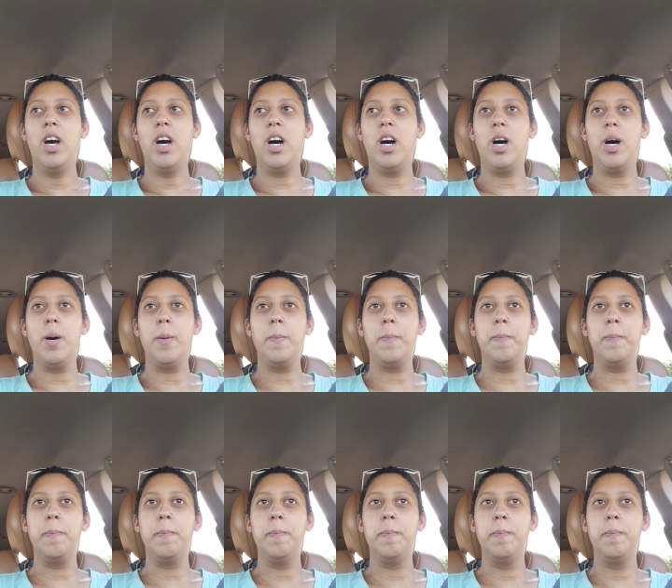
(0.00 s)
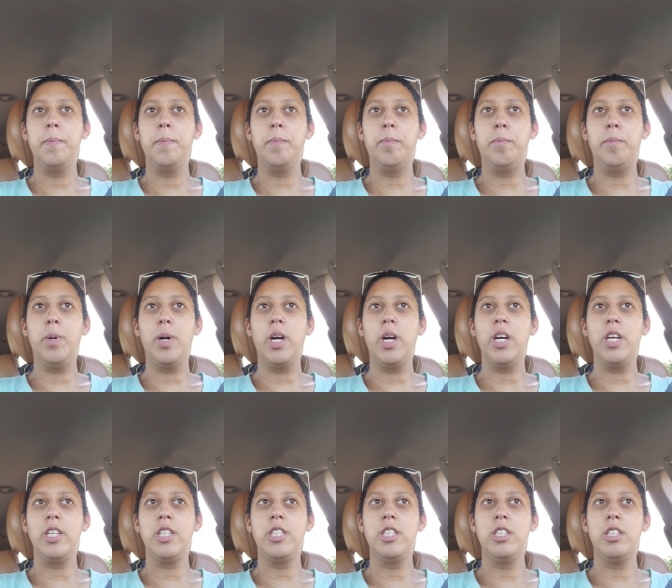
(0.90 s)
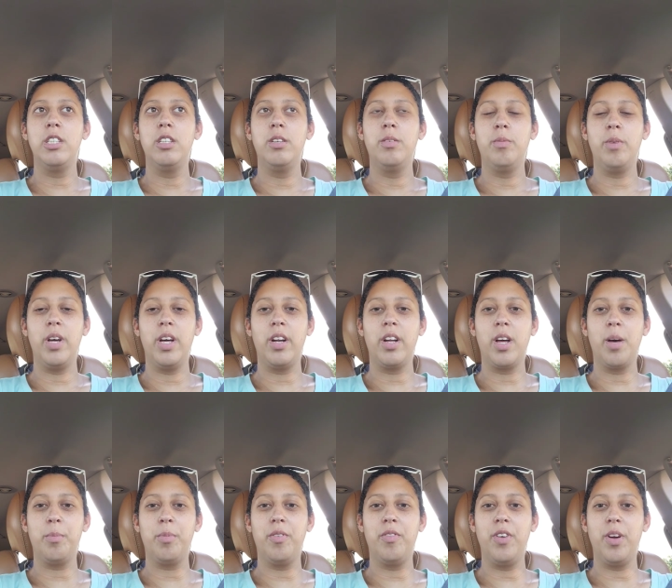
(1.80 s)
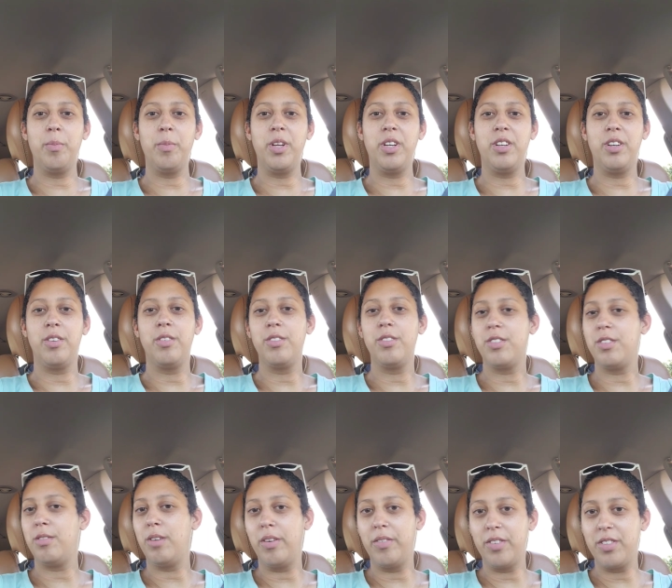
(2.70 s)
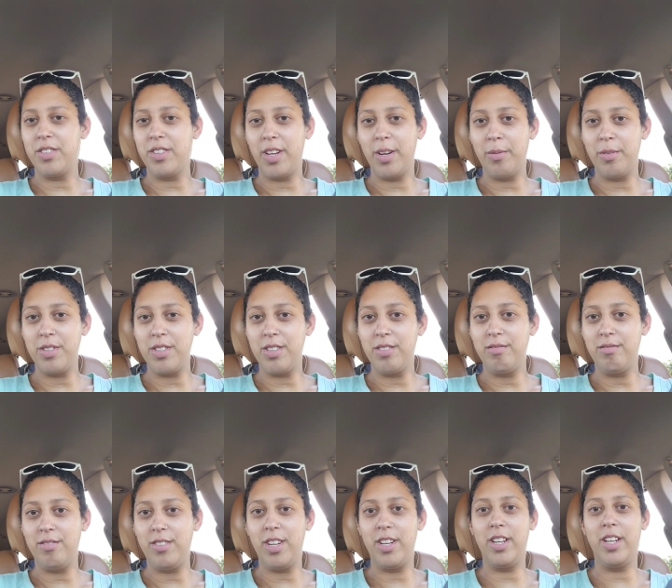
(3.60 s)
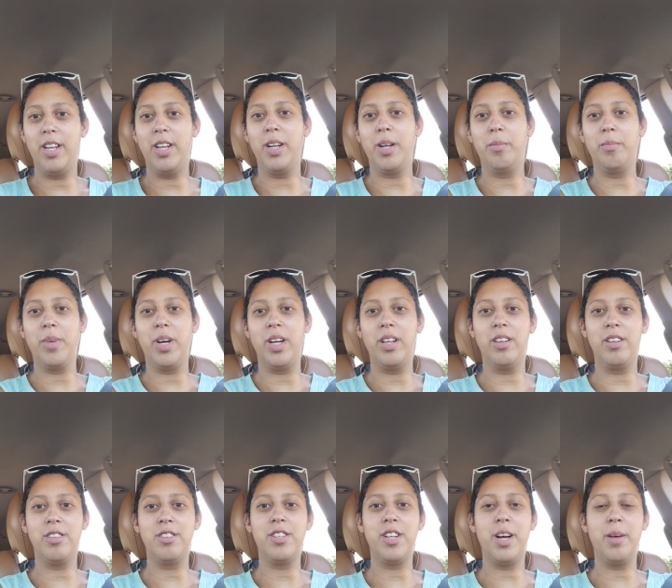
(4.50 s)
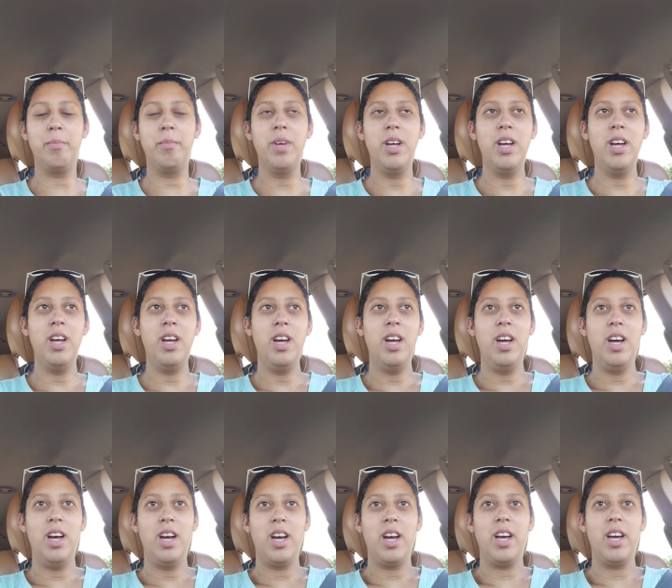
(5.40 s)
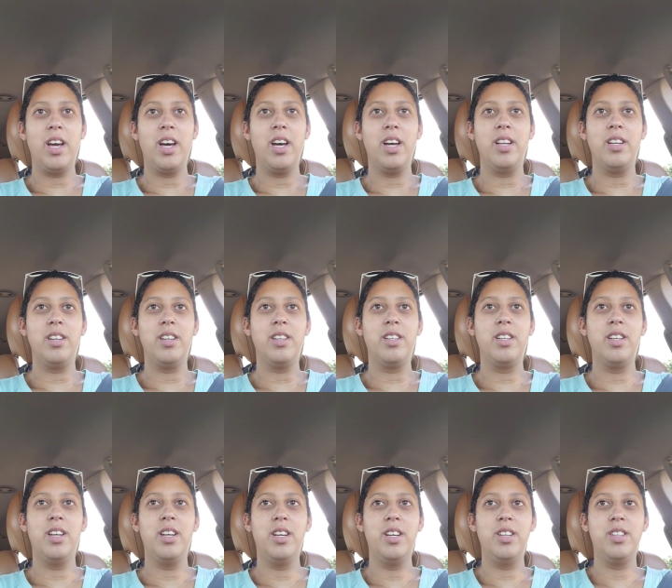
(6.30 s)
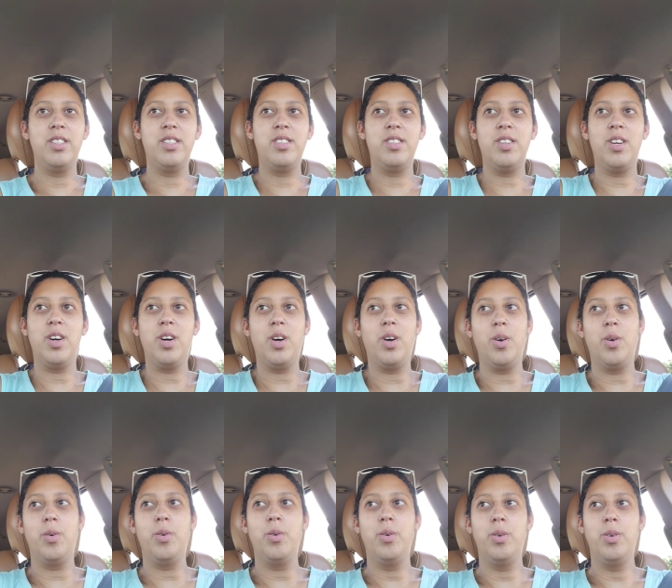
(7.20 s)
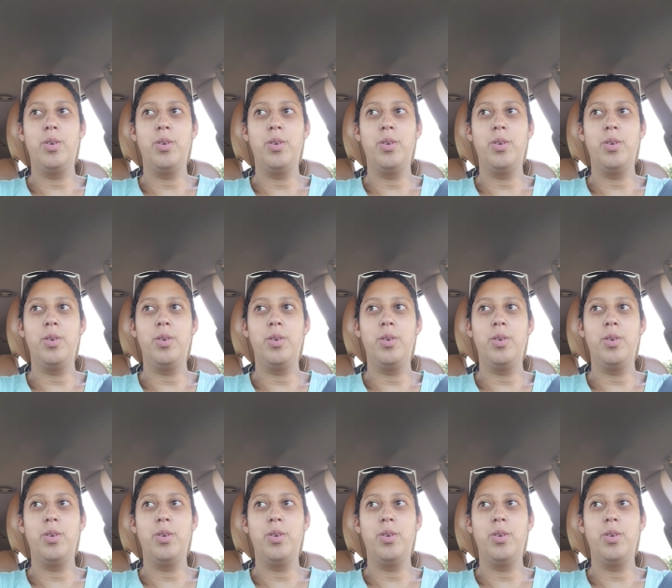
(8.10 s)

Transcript: Um, but we had a couple family dinners, so obviously I wasn't done eating by lunchtime. And so